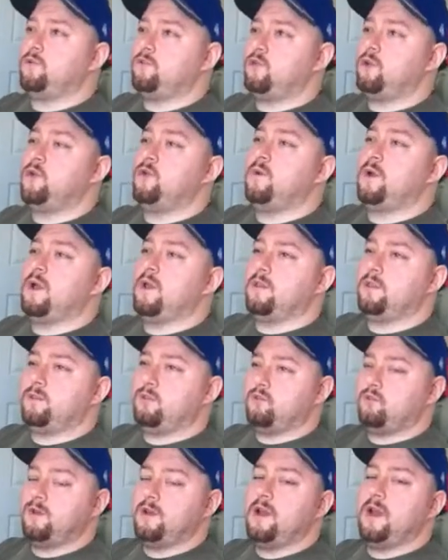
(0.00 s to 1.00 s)
2 and
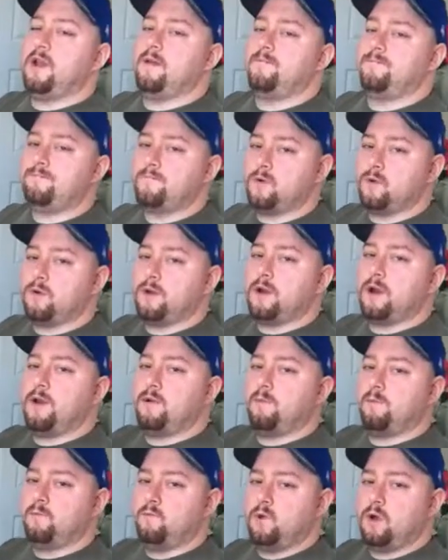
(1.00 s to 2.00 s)
3 and 4
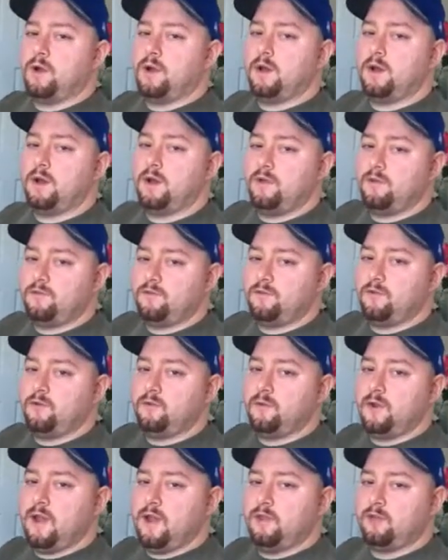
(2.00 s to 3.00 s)
and 1 and 2
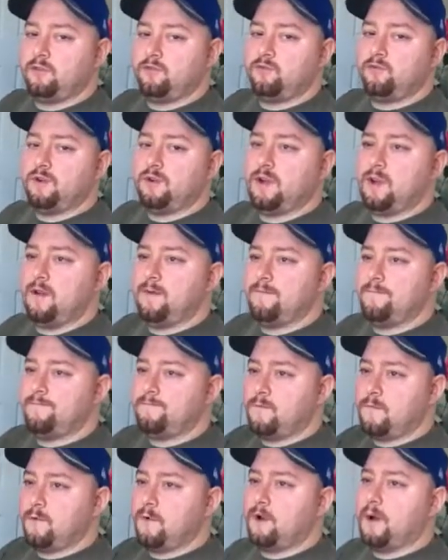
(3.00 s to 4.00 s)
and 3 and
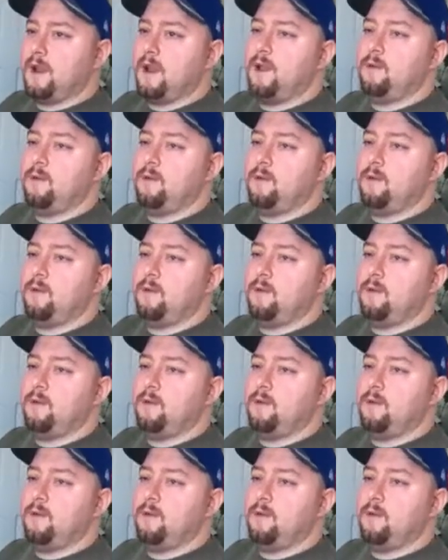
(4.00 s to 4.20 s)
4